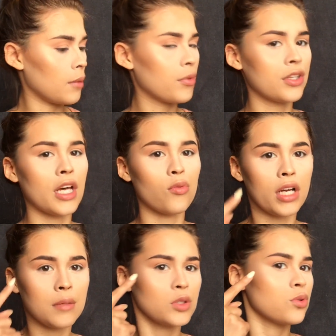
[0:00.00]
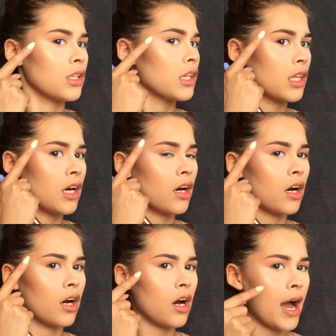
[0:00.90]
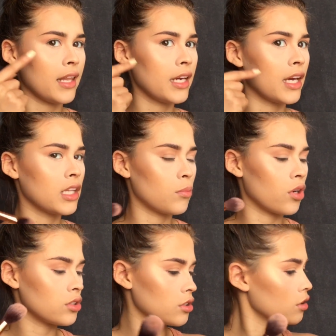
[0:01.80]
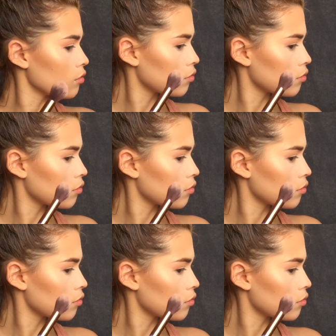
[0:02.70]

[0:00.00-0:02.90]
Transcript: And put that right in between the highlight and the bronzer.